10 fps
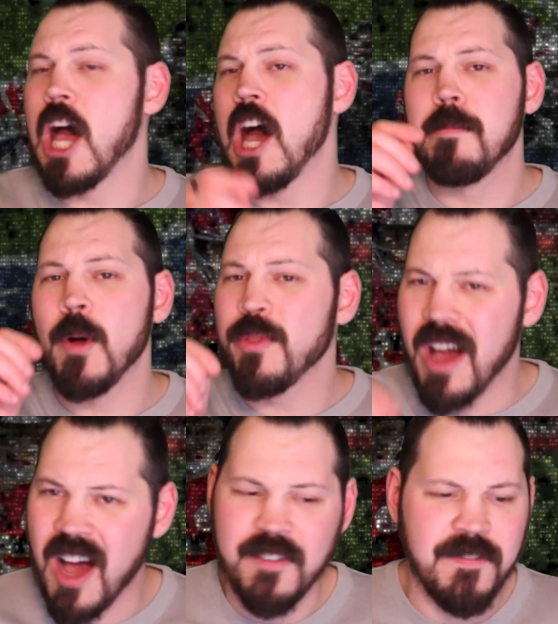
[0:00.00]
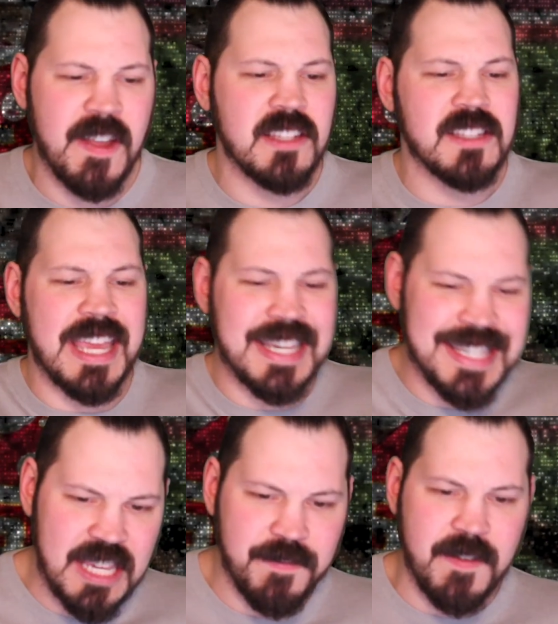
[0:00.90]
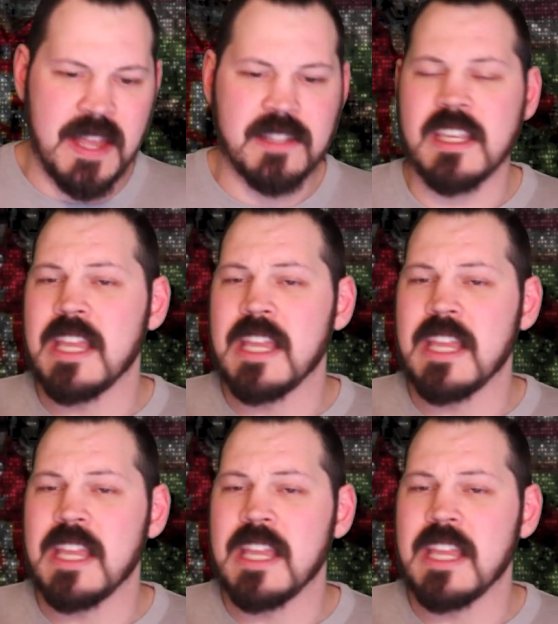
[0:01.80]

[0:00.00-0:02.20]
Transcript: on both offense and defense